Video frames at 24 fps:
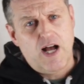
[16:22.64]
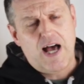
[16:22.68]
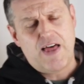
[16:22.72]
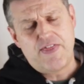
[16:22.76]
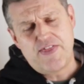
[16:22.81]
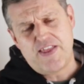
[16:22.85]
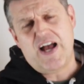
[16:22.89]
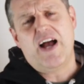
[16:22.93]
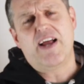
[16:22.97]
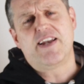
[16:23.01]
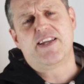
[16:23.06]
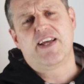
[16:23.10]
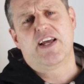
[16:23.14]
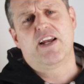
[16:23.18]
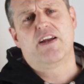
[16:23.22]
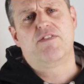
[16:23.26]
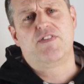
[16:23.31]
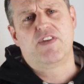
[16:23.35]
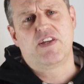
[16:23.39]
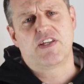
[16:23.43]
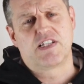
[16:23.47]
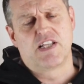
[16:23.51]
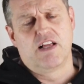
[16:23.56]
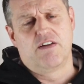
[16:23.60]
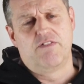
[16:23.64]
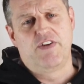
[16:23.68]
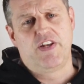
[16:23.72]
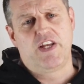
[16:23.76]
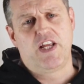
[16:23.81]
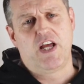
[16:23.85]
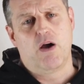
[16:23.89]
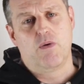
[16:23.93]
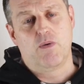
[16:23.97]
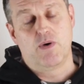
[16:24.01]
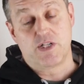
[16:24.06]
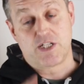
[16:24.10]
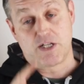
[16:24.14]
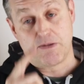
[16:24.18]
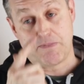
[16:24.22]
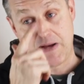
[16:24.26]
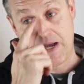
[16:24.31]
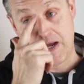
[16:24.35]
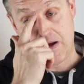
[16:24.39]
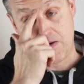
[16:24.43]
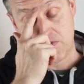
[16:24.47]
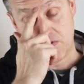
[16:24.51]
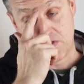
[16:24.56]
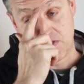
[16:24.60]
And the idea of this little video is
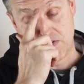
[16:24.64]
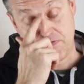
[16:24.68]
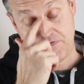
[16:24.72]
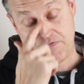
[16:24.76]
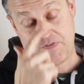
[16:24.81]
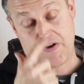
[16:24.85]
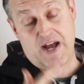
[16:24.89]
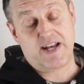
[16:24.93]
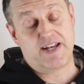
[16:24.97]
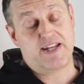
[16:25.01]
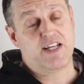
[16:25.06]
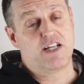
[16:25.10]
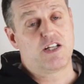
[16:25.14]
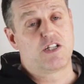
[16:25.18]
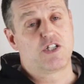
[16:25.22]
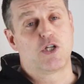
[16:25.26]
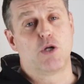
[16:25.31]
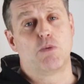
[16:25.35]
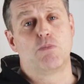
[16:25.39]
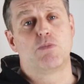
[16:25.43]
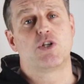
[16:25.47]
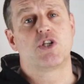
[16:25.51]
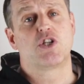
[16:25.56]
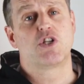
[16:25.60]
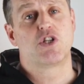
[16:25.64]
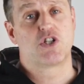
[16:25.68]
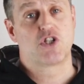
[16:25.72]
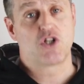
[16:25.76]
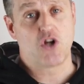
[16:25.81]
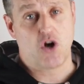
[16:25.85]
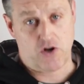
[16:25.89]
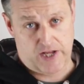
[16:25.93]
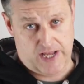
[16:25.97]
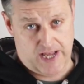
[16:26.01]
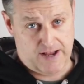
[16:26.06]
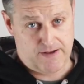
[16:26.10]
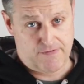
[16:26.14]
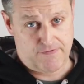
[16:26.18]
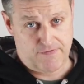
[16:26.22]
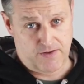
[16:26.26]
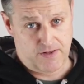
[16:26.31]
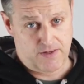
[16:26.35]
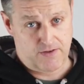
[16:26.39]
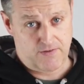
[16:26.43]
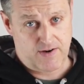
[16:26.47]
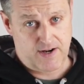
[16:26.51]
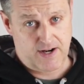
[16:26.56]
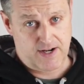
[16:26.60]
about finding some stocking
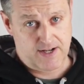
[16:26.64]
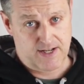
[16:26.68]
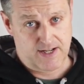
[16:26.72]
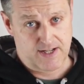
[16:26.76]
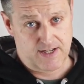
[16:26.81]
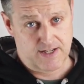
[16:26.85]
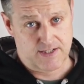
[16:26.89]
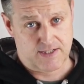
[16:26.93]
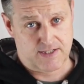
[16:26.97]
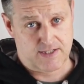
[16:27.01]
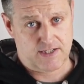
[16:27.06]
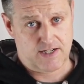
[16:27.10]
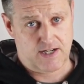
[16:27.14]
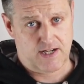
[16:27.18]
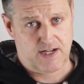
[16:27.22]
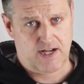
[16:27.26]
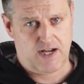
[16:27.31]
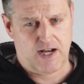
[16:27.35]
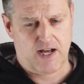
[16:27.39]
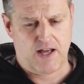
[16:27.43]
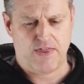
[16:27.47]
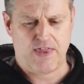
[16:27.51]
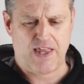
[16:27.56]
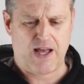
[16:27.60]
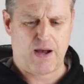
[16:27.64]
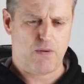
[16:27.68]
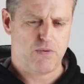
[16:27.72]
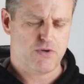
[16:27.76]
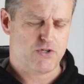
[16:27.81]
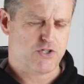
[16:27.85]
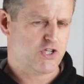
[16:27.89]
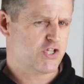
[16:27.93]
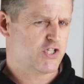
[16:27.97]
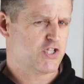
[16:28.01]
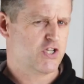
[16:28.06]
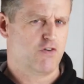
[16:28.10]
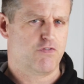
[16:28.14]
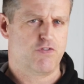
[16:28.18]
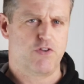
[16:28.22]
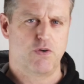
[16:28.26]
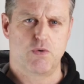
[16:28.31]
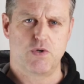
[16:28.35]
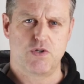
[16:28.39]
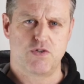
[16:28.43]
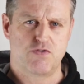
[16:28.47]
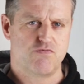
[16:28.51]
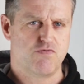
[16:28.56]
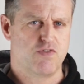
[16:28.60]
filler ideas, and that was the stuff
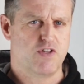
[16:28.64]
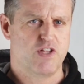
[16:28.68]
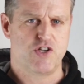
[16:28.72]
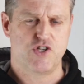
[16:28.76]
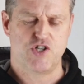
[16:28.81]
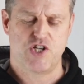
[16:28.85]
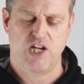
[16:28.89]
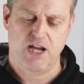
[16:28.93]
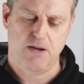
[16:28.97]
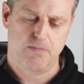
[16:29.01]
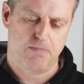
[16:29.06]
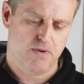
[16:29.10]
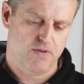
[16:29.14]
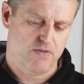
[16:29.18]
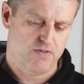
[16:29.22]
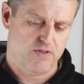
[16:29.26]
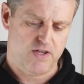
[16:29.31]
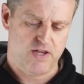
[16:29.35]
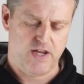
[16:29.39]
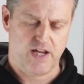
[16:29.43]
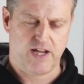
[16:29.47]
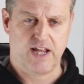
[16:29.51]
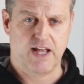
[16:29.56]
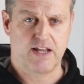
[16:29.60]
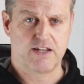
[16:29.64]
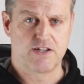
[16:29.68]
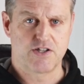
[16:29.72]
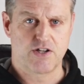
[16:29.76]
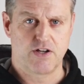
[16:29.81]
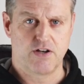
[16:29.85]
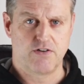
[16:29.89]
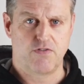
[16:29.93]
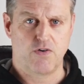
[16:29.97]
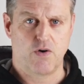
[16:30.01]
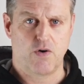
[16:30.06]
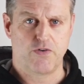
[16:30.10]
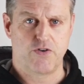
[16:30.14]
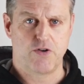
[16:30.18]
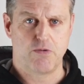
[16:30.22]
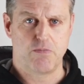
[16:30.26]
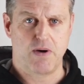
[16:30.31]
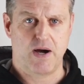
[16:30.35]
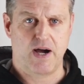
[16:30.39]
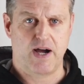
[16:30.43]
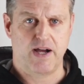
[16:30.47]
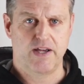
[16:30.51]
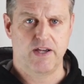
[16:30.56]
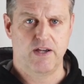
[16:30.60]
that was really cheap and that your kids could afford to
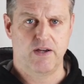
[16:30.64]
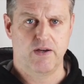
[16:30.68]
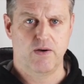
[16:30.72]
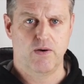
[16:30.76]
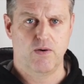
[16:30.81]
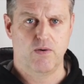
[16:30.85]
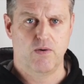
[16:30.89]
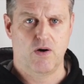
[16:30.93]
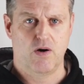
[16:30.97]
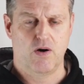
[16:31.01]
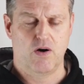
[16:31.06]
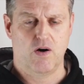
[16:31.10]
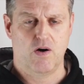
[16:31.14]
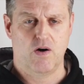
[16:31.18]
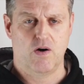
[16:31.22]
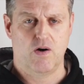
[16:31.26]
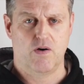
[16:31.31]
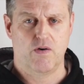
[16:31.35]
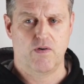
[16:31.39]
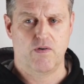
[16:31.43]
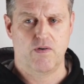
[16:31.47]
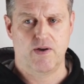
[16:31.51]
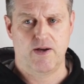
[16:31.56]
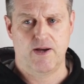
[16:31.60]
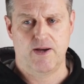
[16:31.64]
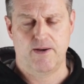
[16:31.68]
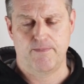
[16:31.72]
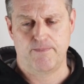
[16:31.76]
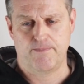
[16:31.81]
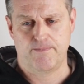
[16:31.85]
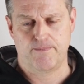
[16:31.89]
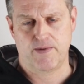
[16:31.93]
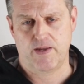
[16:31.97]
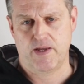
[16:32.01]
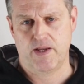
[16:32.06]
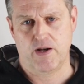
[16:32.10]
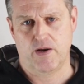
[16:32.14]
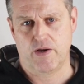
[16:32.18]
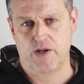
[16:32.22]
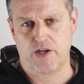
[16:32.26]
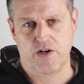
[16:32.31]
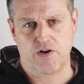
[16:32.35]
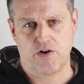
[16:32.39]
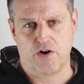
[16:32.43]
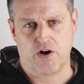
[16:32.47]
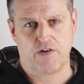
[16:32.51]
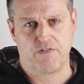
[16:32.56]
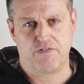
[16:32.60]
buy you, or you know,
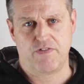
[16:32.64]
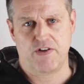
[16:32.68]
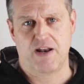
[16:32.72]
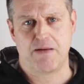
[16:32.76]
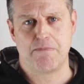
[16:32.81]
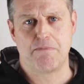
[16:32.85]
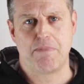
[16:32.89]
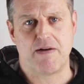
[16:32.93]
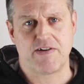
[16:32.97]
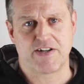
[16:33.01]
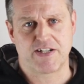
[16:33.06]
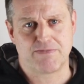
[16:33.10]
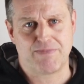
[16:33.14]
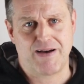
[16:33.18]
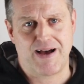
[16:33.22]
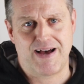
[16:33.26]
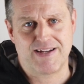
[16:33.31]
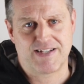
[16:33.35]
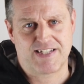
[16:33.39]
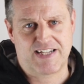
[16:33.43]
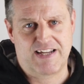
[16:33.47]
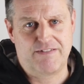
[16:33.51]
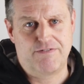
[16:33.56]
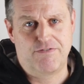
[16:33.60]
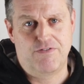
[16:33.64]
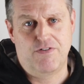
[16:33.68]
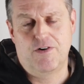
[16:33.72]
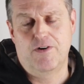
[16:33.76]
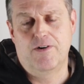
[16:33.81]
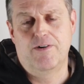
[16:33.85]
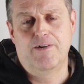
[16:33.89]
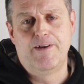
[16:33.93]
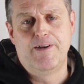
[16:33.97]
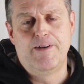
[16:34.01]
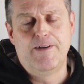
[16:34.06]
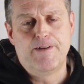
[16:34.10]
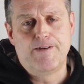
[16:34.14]
you're not going to feel embarrassed about asking for.